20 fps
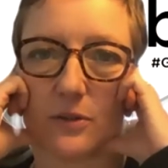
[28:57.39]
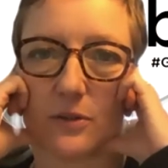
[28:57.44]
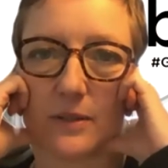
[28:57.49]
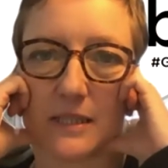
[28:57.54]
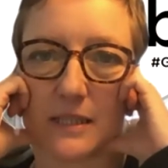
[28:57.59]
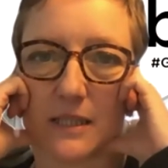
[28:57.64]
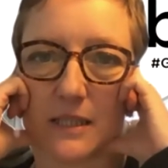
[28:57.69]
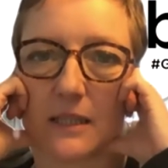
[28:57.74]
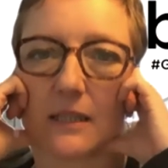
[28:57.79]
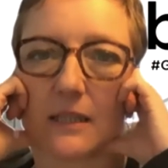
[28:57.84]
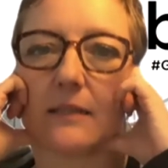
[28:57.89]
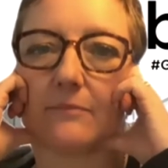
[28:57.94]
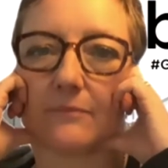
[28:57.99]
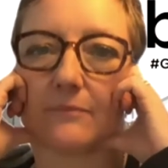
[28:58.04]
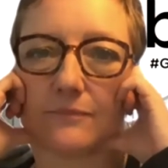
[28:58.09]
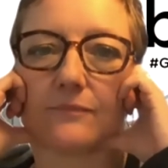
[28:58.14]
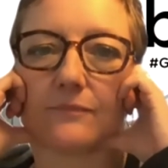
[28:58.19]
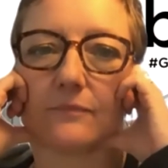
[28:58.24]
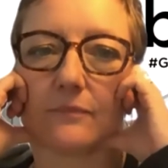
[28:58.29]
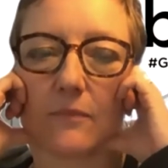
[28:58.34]
isn't he?
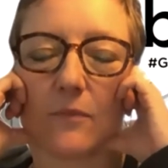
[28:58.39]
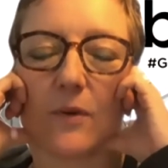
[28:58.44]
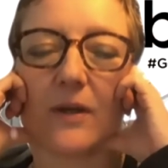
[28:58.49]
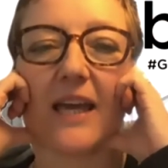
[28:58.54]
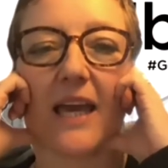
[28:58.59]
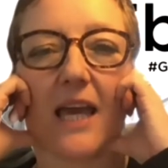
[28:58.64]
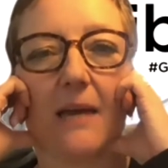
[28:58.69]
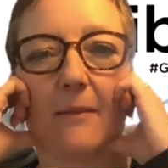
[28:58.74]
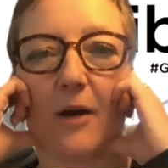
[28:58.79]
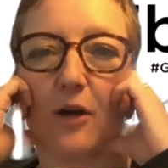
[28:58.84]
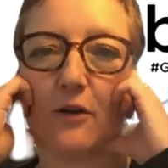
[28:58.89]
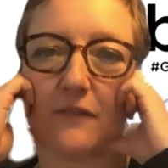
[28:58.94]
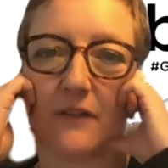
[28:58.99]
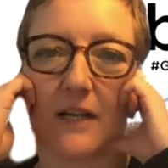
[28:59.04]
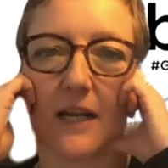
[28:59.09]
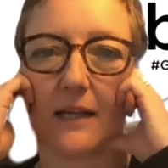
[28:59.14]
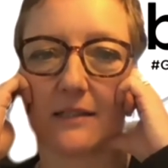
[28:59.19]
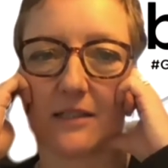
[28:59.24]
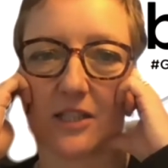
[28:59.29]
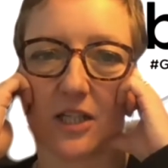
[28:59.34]
Yeah. We'll get him over
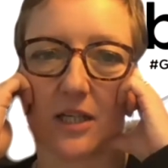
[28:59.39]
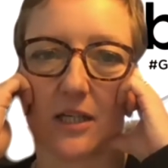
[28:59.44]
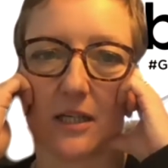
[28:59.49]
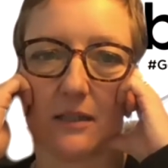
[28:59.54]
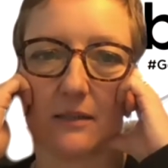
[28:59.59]
next year.